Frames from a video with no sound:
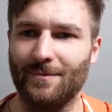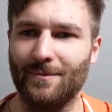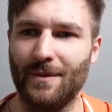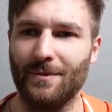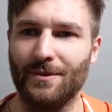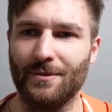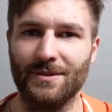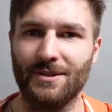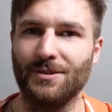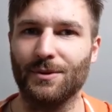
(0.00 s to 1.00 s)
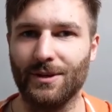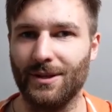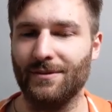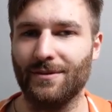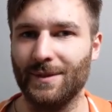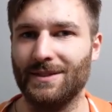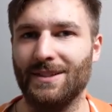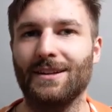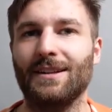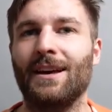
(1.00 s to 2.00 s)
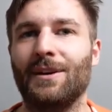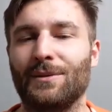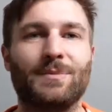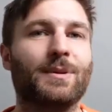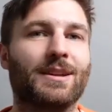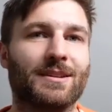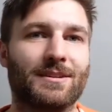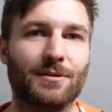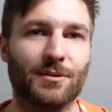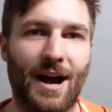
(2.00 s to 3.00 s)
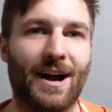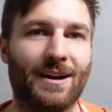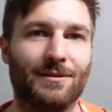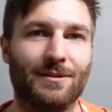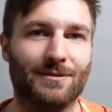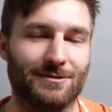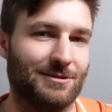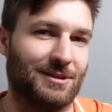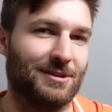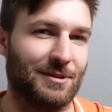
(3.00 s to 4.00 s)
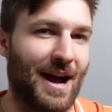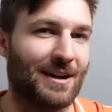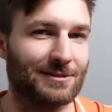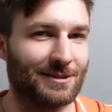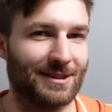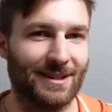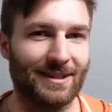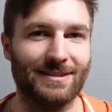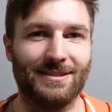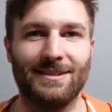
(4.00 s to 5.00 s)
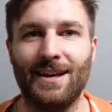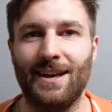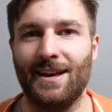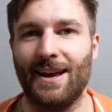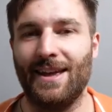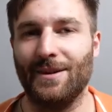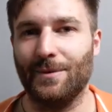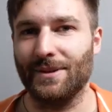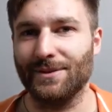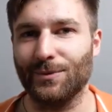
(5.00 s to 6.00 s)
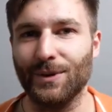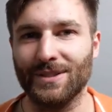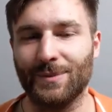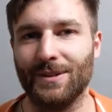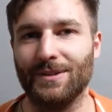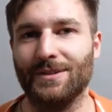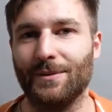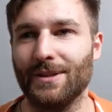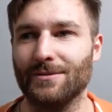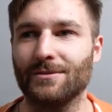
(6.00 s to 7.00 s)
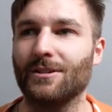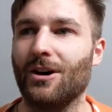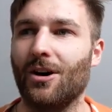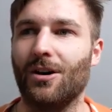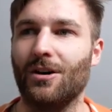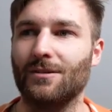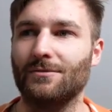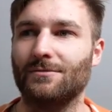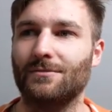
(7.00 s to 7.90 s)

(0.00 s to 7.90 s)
maybe the residual heat from the sun was beginning to crack or crackle the ice, and there were these whispers, there were these long